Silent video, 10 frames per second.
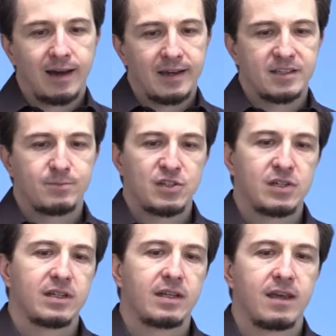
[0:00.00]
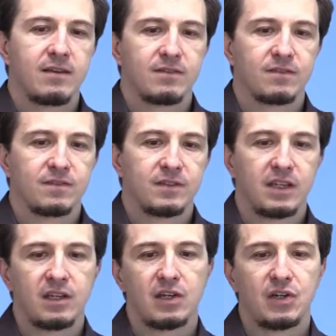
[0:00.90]
I especially gave
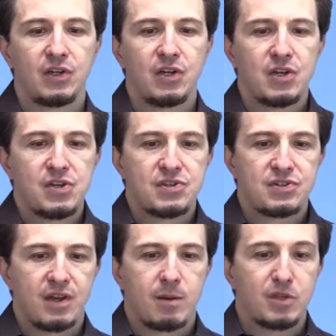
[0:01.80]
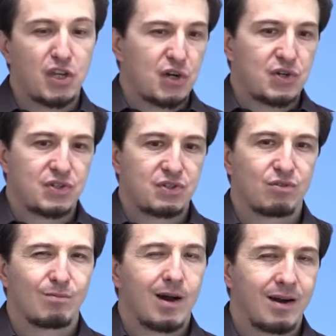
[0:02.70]
here some
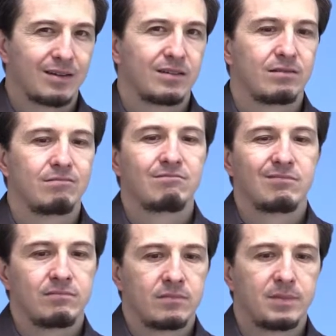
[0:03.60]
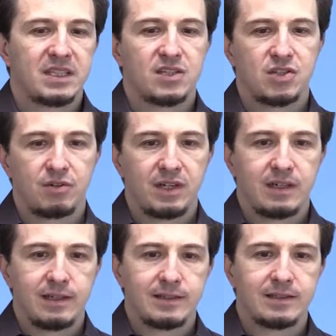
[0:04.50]
years to mark, but
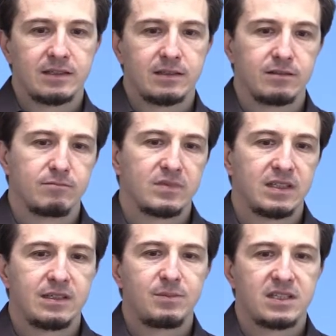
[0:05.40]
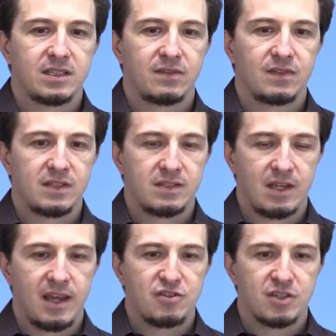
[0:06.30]
historically, the limits of
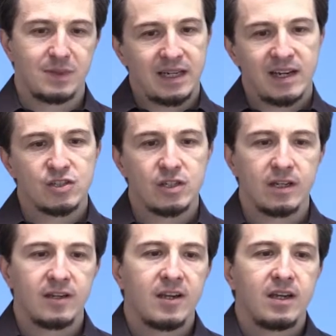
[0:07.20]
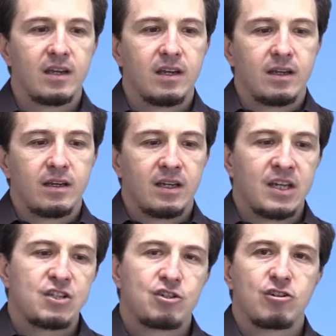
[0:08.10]
these ages. But actually,
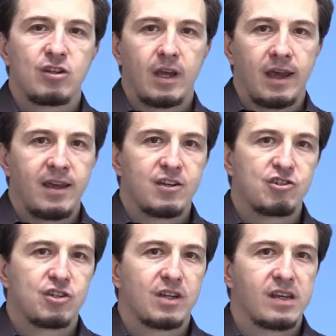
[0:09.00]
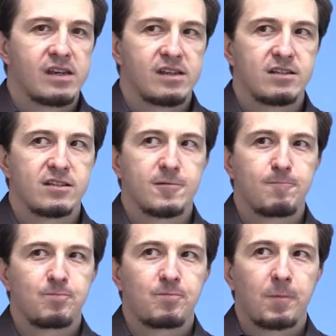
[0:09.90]
each age
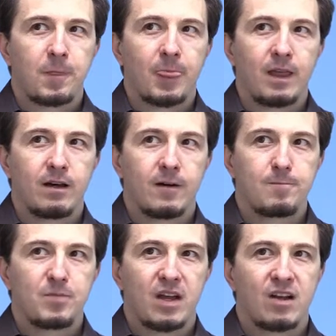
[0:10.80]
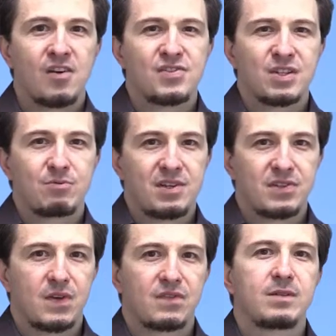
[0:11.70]
is a
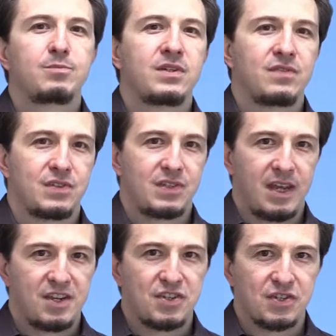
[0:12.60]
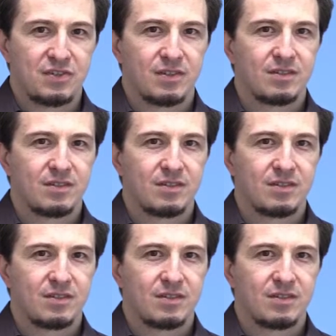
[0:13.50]
consequence of the previous ages.